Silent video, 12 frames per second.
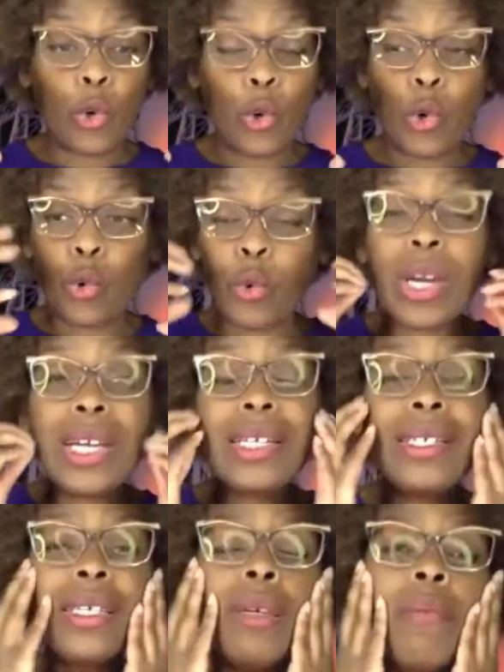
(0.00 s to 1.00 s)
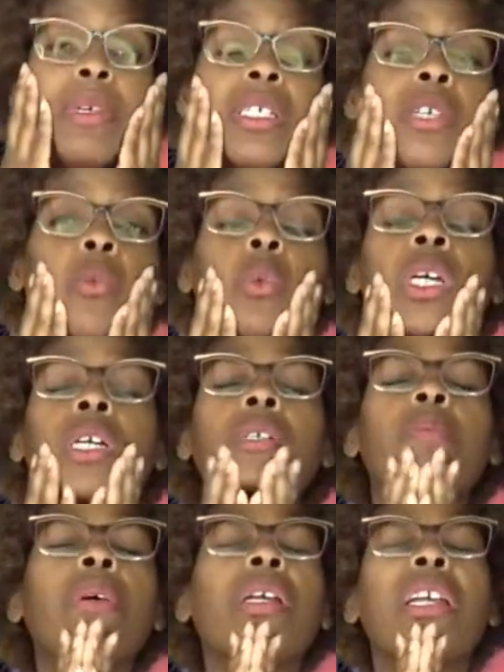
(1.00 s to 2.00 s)
crazy busy weeks,
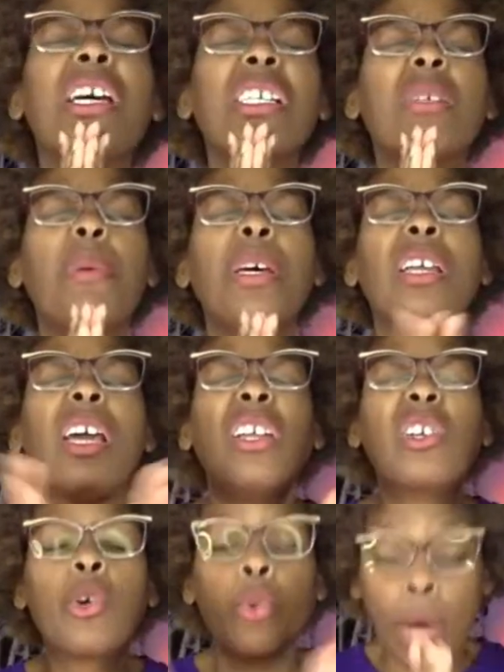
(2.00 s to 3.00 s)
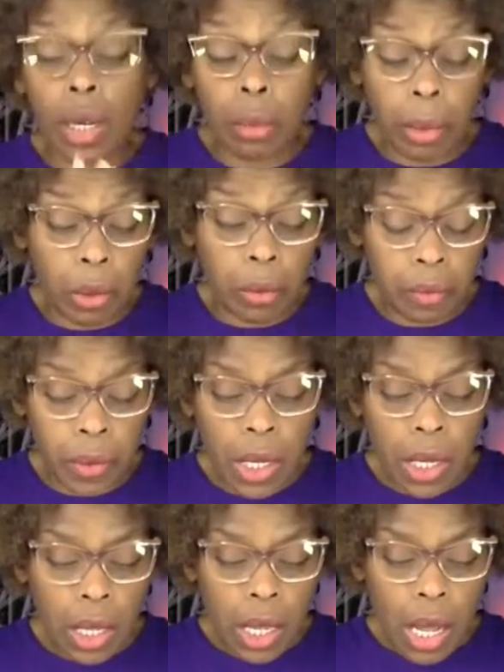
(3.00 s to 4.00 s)
but it has been incredible.
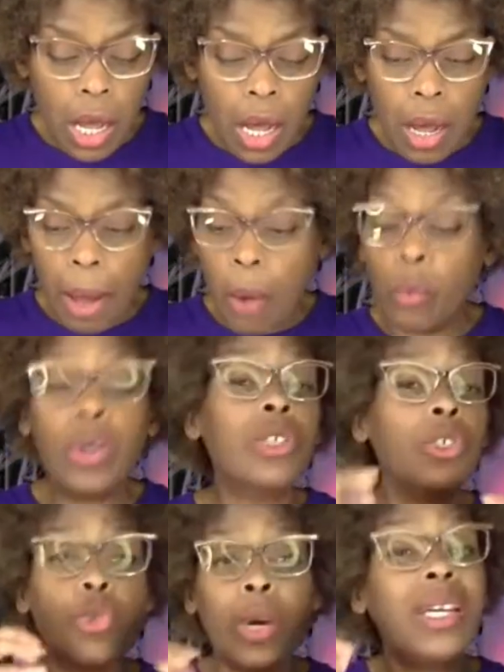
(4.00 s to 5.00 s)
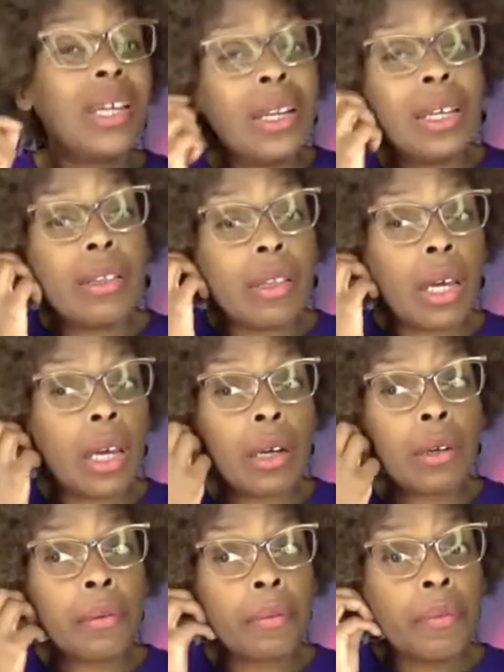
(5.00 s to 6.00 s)
I wouldn't trade
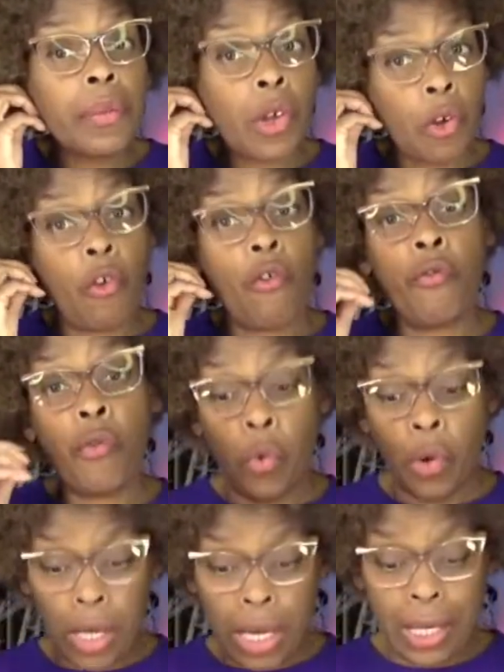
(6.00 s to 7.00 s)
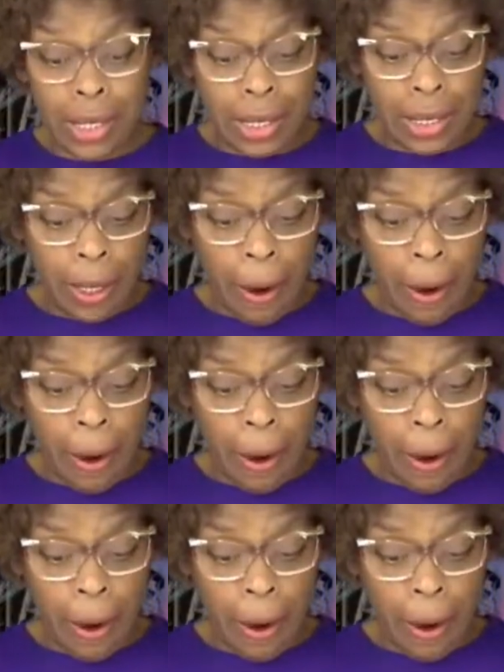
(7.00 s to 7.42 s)
anything for it.